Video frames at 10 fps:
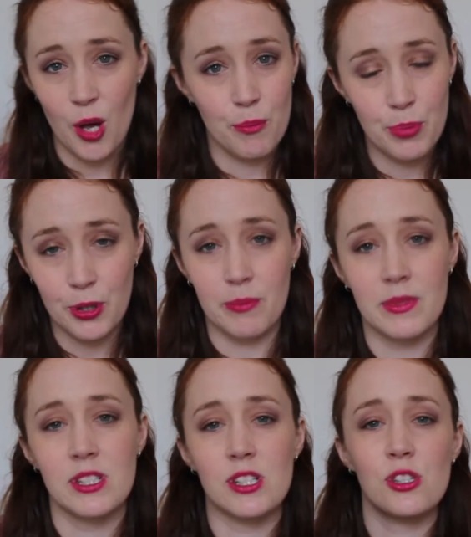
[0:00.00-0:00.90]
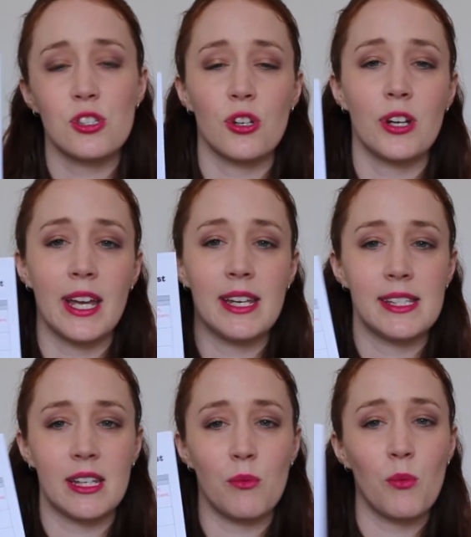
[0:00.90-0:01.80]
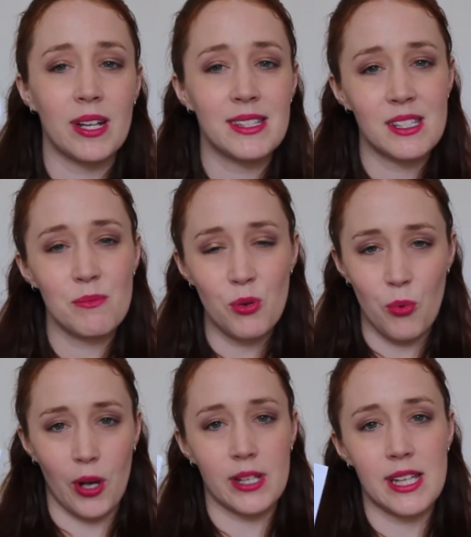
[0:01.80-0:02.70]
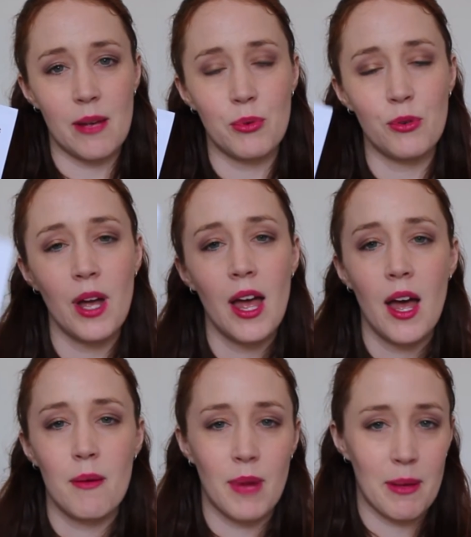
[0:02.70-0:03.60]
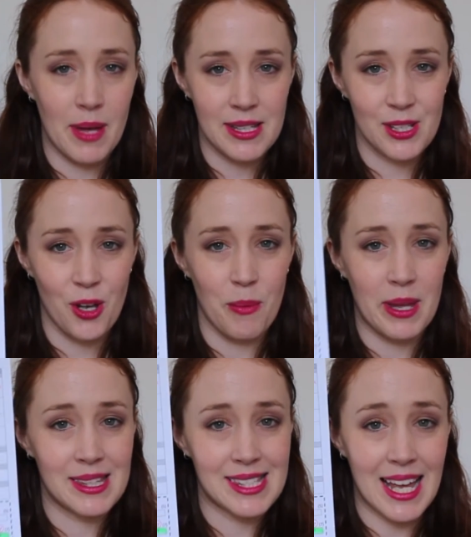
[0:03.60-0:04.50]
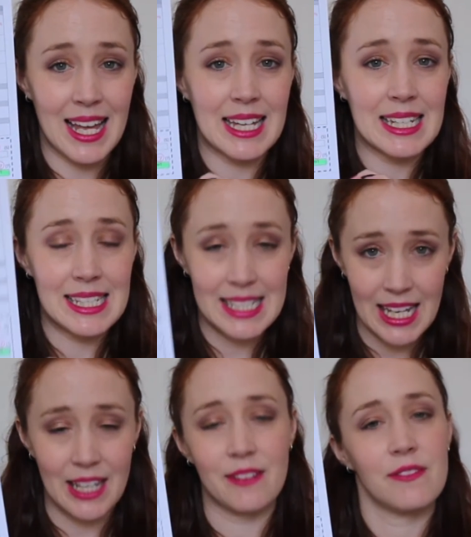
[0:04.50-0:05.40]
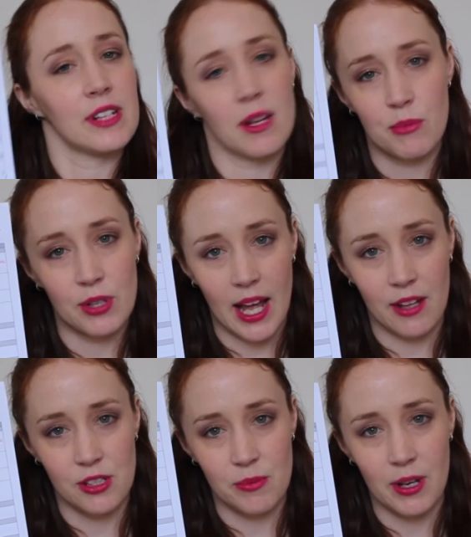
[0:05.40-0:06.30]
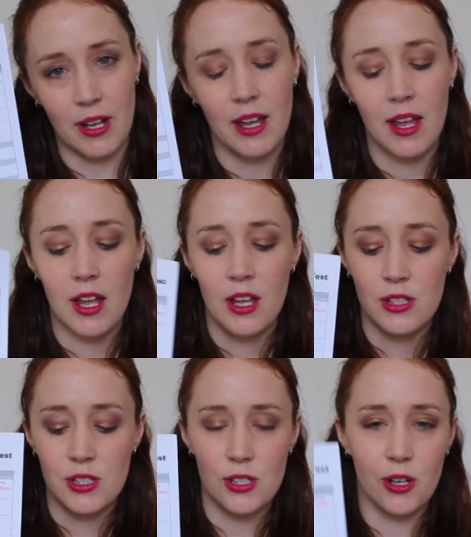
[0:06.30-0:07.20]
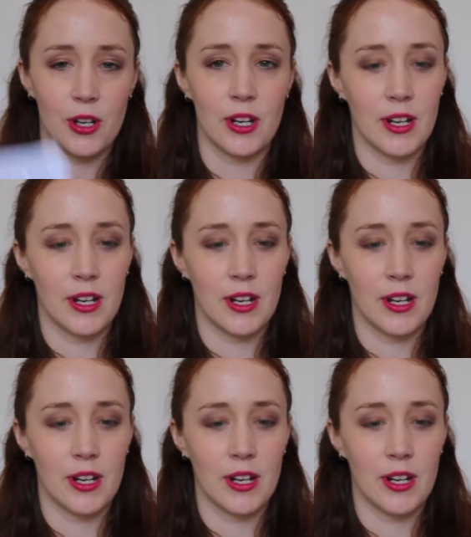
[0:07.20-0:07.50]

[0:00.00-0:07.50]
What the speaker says: Boom, just so easy. In one simple work sample, my maths comments are done for number and algebra. So